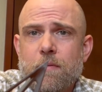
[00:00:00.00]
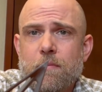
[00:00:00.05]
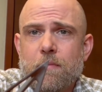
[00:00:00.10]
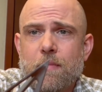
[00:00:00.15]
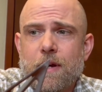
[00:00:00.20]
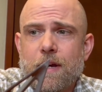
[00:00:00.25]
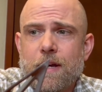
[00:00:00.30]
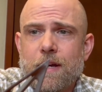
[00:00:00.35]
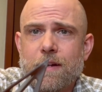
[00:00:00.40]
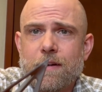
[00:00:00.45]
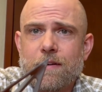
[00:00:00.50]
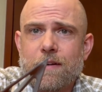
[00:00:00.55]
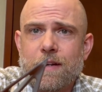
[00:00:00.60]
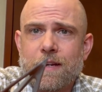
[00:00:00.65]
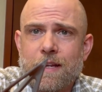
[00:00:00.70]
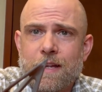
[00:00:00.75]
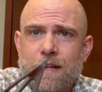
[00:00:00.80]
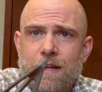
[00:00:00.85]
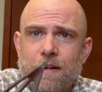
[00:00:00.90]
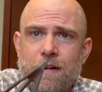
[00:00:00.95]
but
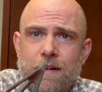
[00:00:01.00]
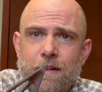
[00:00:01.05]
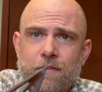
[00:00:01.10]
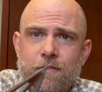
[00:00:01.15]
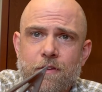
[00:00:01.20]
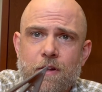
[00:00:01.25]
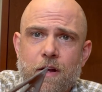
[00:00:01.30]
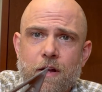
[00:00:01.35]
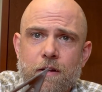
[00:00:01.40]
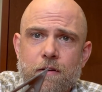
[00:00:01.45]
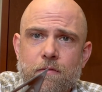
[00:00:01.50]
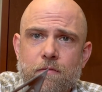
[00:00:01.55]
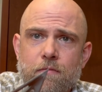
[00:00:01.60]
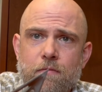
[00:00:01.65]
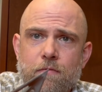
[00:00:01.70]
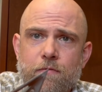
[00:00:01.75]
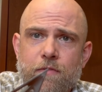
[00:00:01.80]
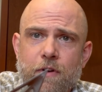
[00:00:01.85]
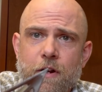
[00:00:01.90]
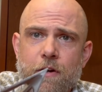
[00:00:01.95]
again, it's not
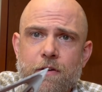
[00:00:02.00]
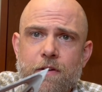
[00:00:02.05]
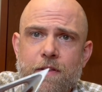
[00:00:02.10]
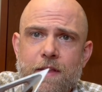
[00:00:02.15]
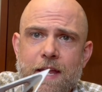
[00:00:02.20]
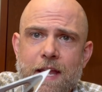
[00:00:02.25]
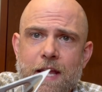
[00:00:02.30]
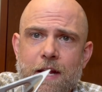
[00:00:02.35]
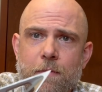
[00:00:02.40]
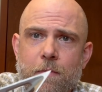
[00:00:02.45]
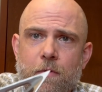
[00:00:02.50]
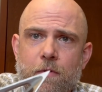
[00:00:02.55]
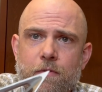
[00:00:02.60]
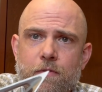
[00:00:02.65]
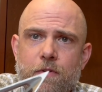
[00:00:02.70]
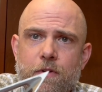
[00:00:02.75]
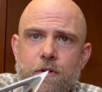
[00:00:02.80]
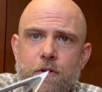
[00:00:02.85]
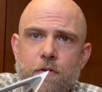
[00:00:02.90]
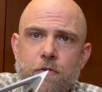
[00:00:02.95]
fair to the animal
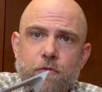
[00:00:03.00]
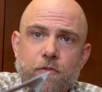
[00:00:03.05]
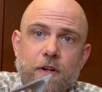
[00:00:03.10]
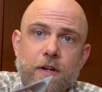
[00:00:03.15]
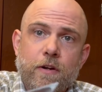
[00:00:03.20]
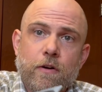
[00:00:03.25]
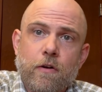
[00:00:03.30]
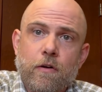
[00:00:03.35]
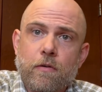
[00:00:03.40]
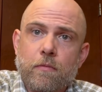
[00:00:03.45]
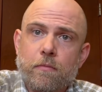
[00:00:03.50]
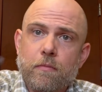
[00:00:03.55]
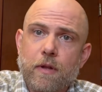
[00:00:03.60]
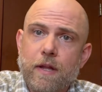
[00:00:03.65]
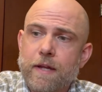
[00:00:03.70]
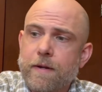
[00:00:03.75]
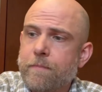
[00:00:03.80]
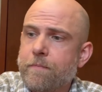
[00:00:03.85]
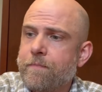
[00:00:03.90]
to use a dull blade.